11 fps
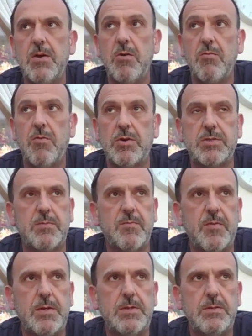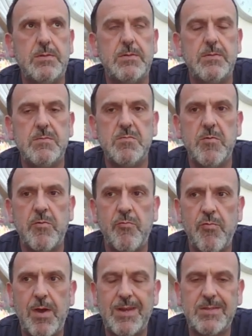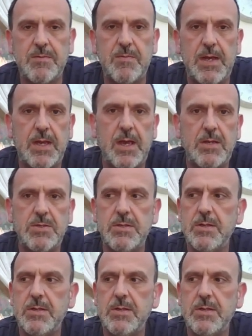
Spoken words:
write something relatively engaging.